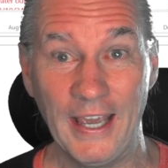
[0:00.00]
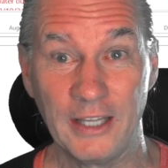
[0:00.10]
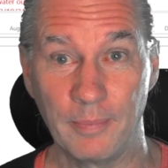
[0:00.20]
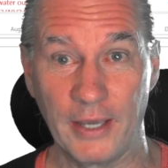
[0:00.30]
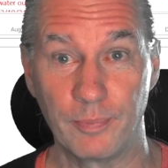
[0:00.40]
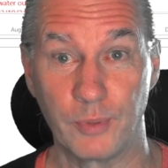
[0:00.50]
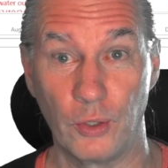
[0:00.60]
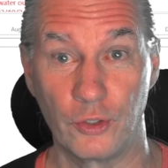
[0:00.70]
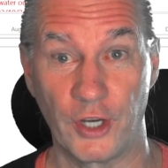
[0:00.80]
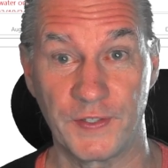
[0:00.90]
In my
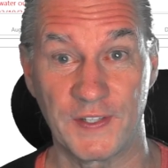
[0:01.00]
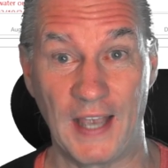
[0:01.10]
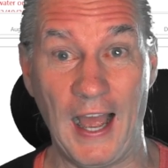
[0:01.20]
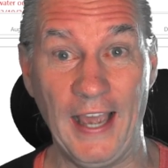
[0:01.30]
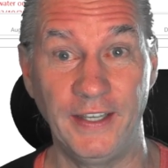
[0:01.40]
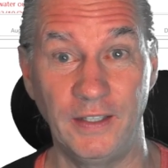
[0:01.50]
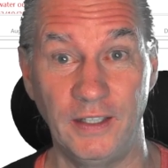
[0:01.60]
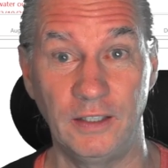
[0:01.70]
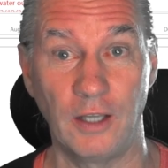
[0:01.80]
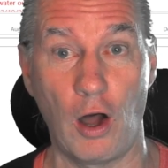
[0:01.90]
projects, I
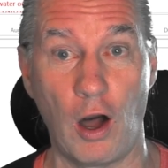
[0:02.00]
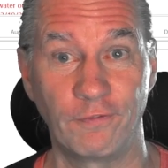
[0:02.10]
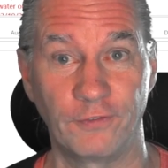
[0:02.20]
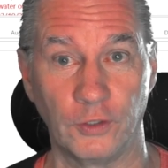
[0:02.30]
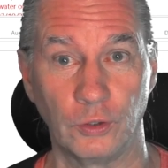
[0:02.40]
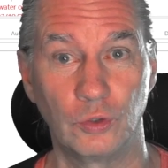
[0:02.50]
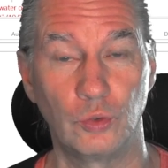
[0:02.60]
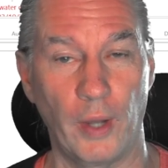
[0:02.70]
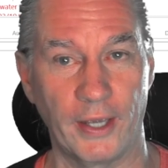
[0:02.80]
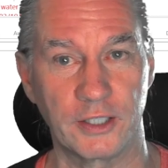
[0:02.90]
need often
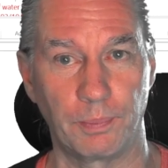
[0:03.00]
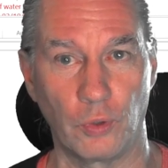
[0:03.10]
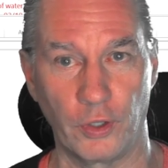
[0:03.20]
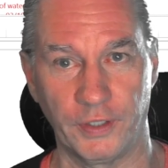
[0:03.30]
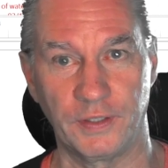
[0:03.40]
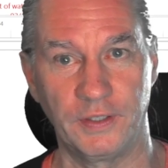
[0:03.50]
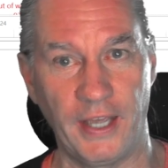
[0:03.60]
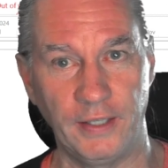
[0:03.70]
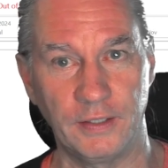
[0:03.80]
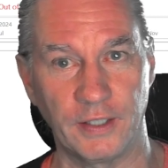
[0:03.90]
to export
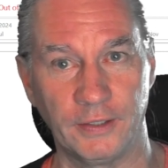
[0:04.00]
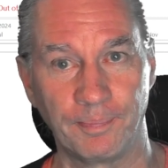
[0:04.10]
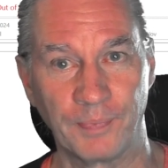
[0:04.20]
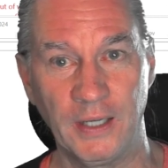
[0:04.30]
data